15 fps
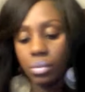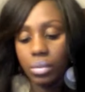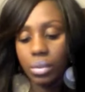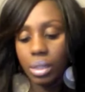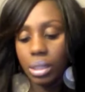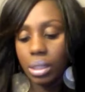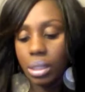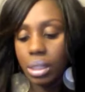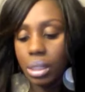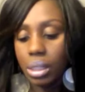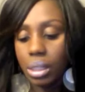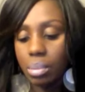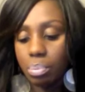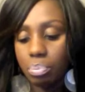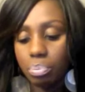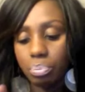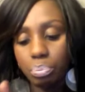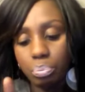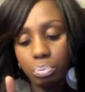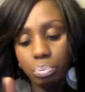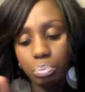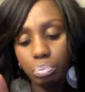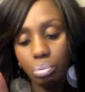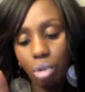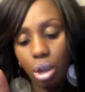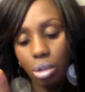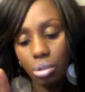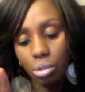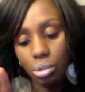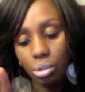This is the
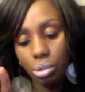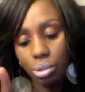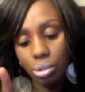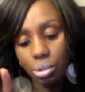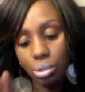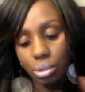bronzer.